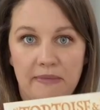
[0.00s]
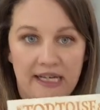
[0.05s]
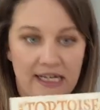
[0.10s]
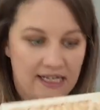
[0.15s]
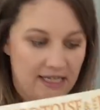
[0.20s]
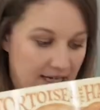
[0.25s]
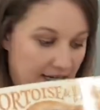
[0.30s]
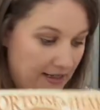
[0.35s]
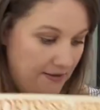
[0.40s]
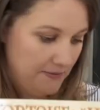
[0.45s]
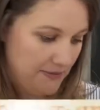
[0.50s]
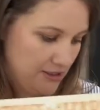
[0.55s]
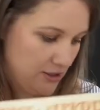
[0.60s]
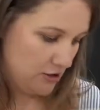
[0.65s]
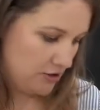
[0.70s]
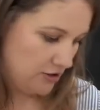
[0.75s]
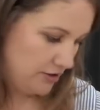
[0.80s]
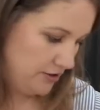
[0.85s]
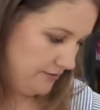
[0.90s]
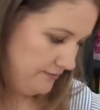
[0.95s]
man and my
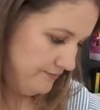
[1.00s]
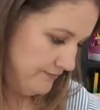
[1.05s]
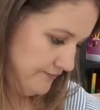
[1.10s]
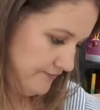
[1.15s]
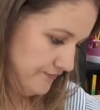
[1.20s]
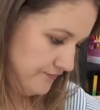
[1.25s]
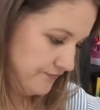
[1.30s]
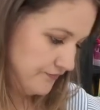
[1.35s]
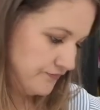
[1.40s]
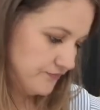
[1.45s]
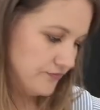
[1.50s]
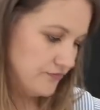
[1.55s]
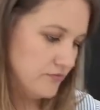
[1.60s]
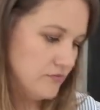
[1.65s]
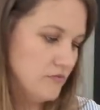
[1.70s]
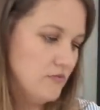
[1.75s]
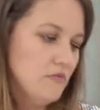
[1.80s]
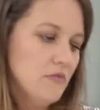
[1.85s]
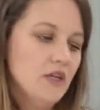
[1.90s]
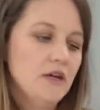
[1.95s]
daughter.
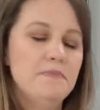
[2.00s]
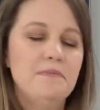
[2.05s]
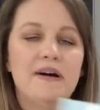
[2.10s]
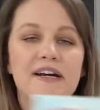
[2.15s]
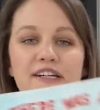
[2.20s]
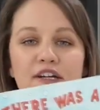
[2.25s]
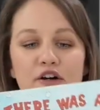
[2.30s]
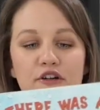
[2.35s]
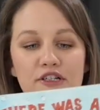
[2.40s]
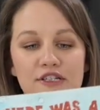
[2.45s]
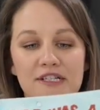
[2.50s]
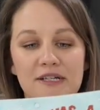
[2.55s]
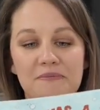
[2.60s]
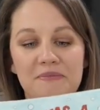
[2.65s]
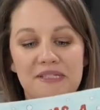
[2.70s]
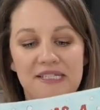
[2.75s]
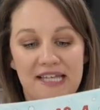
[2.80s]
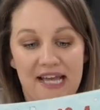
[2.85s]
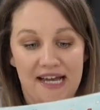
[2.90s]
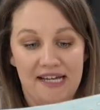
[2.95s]
My daughter's
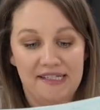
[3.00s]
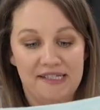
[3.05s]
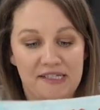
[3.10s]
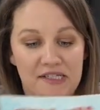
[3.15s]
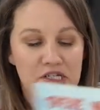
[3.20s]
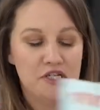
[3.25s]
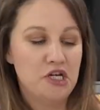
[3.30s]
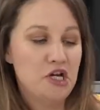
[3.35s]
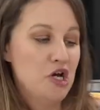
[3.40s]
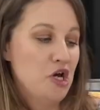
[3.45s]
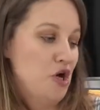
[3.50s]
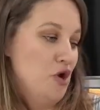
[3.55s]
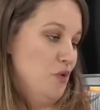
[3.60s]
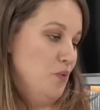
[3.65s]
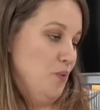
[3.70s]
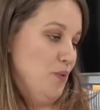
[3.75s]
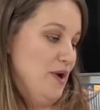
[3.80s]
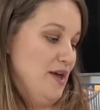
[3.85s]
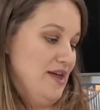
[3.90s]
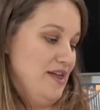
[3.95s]
obsessed
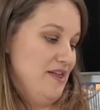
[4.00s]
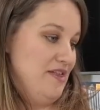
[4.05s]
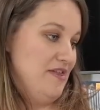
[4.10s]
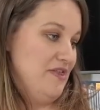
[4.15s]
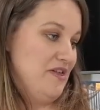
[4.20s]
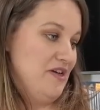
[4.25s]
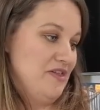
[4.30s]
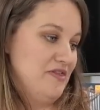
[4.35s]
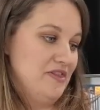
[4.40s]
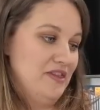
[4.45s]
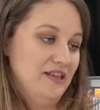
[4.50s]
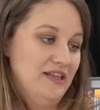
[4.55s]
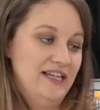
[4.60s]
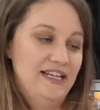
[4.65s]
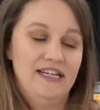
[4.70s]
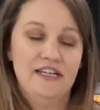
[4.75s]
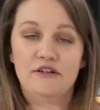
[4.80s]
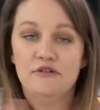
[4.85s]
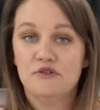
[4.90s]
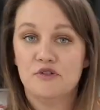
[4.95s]
with The
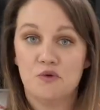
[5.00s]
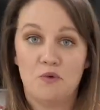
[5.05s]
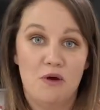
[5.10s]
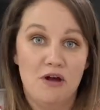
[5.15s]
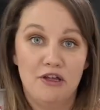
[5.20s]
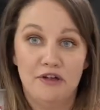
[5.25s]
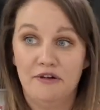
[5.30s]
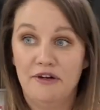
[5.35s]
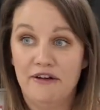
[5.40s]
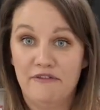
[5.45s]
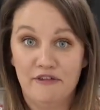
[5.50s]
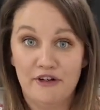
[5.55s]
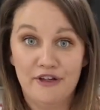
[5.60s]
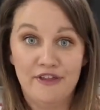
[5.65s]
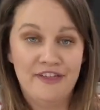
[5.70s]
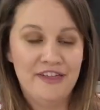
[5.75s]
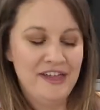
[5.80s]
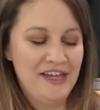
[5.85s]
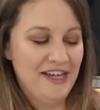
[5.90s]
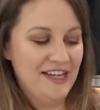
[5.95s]
Lady Who Swallowed
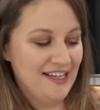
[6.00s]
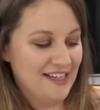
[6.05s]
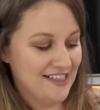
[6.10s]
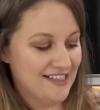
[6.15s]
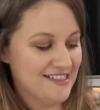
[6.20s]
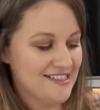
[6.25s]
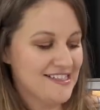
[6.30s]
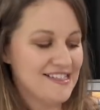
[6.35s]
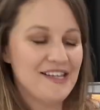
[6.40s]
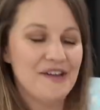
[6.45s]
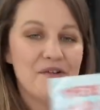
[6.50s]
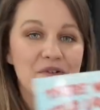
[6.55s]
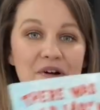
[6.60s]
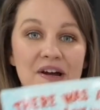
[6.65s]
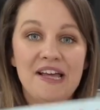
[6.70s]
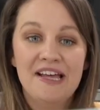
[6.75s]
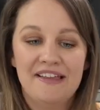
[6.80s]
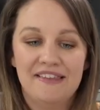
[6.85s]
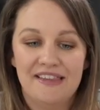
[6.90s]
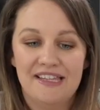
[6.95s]
Everything. So
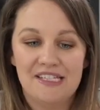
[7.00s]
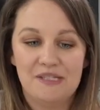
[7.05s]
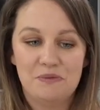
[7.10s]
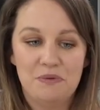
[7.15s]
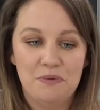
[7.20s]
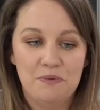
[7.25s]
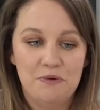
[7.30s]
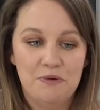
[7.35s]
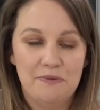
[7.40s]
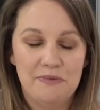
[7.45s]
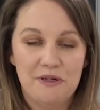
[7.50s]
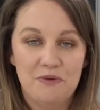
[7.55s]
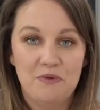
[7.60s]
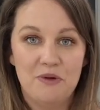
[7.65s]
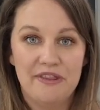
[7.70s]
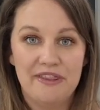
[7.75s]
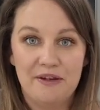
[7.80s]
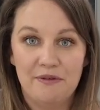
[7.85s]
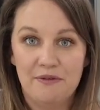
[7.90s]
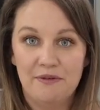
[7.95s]
this one will be
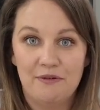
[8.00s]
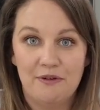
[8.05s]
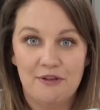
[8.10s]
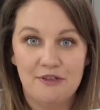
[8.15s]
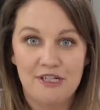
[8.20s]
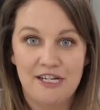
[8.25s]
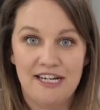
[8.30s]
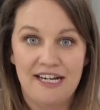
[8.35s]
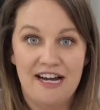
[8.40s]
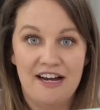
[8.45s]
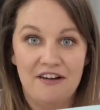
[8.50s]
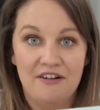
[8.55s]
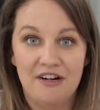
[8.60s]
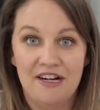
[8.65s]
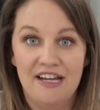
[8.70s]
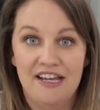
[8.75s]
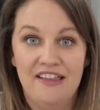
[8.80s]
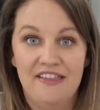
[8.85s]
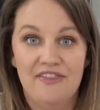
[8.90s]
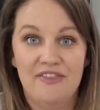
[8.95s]
one that we rotate
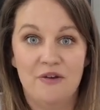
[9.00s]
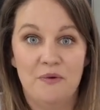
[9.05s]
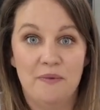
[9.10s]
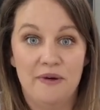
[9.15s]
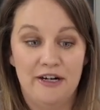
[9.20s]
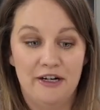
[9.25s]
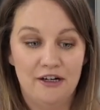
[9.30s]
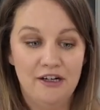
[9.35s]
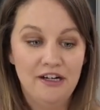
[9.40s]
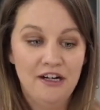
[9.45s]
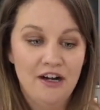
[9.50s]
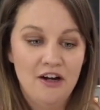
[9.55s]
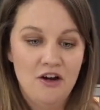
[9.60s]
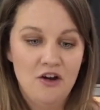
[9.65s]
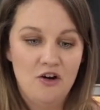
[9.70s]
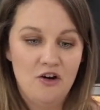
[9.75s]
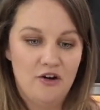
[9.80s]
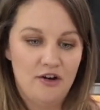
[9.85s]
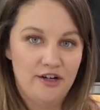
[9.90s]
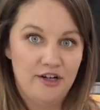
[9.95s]
out in the winter
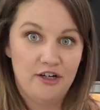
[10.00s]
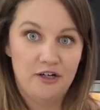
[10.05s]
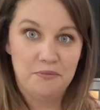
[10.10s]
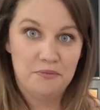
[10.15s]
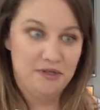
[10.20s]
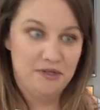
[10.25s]
on her